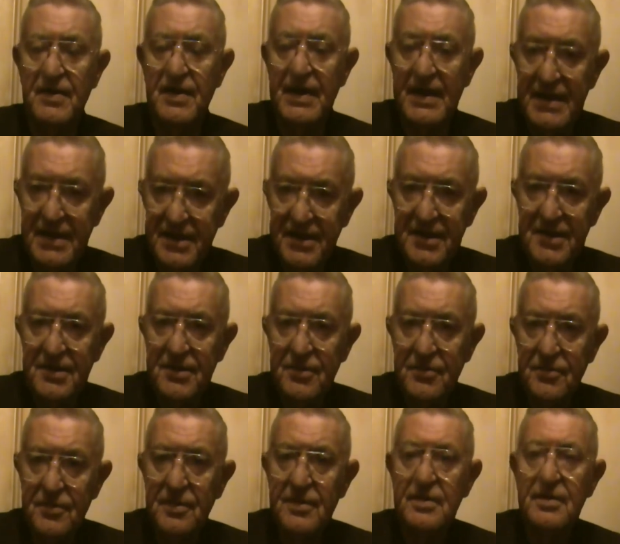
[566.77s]

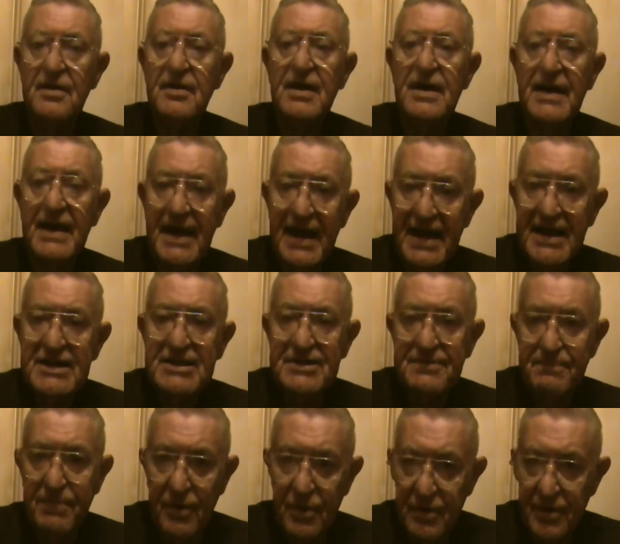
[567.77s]
integral
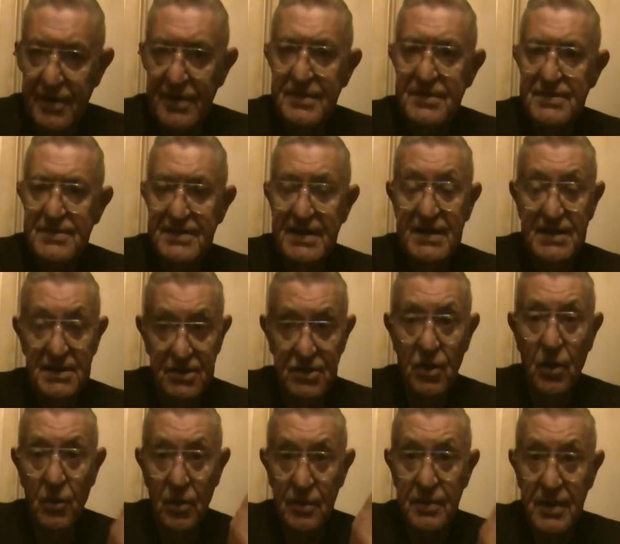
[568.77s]
exponents, that is,
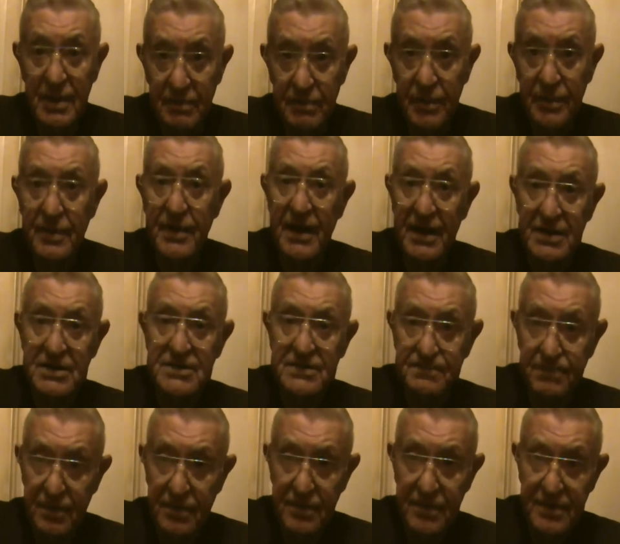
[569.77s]
whole number
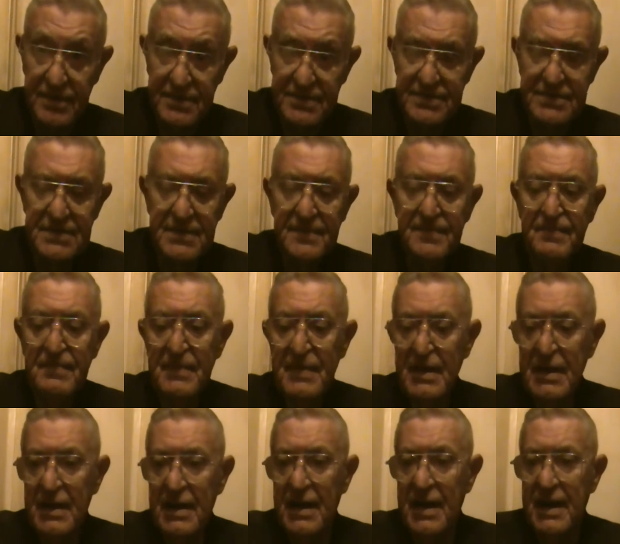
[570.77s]
exponents.
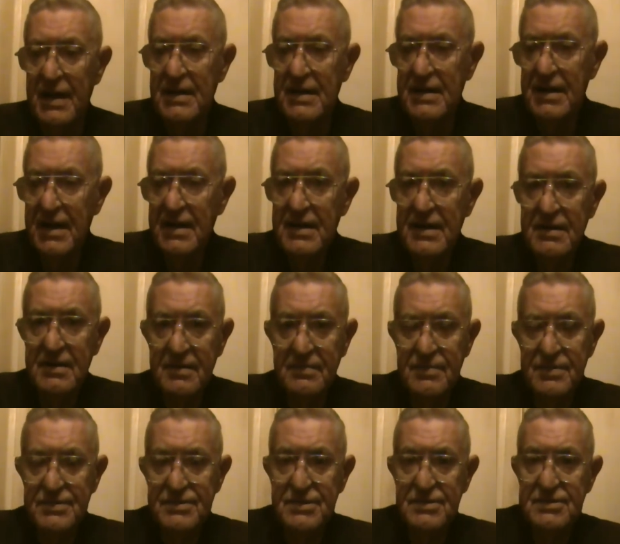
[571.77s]
And in any
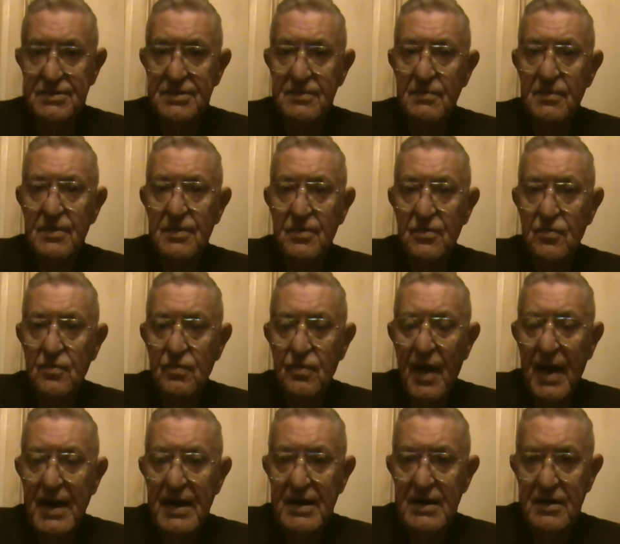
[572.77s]
number system, the
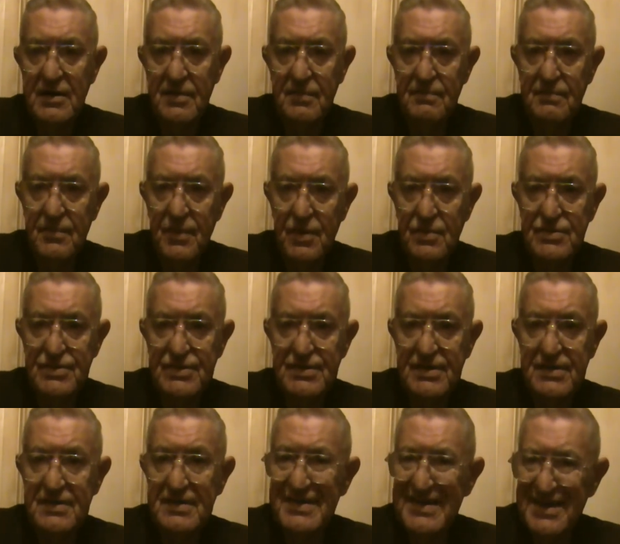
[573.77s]

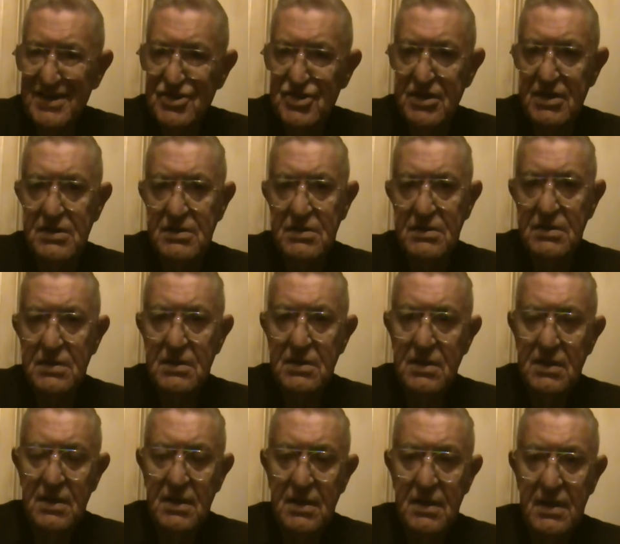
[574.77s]
rightmost digit
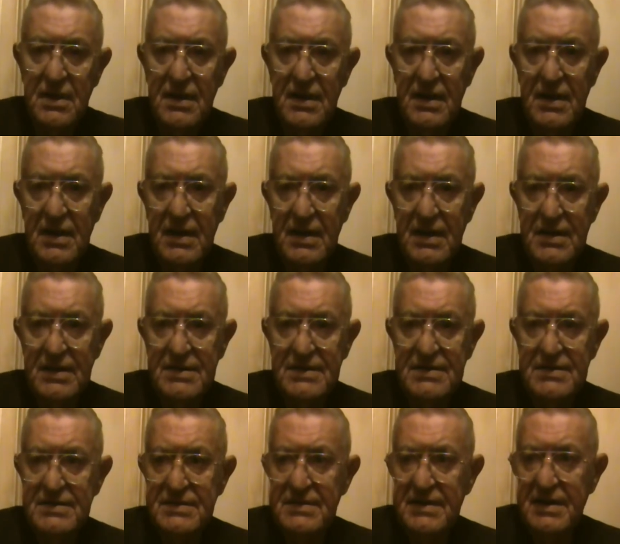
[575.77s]

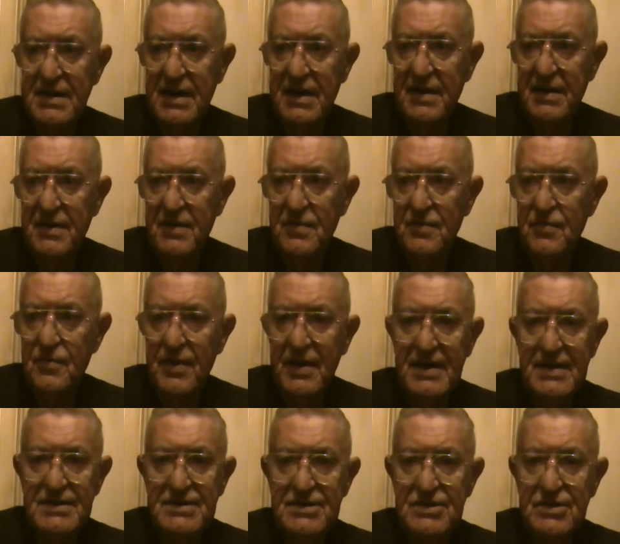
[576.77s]
is
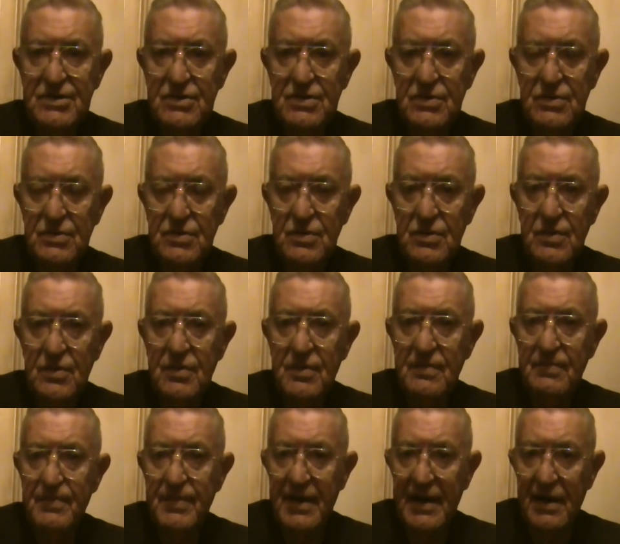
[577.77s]
raised to the
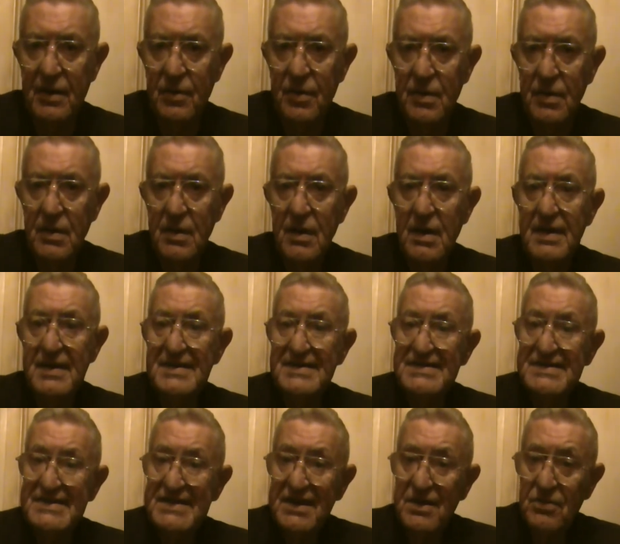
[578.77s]
power
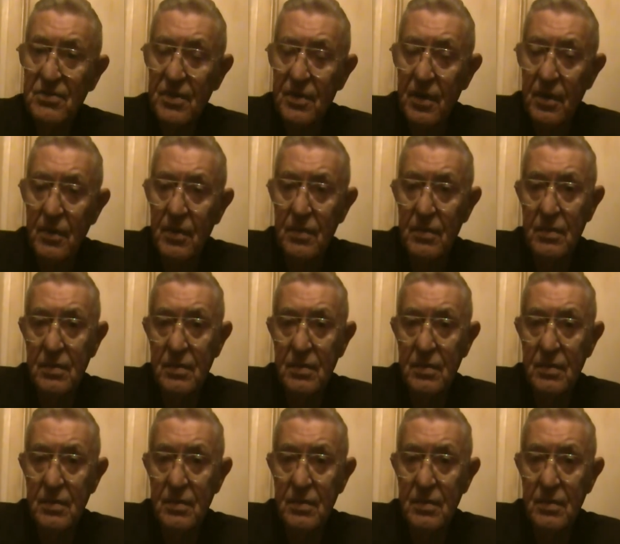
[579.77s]
0.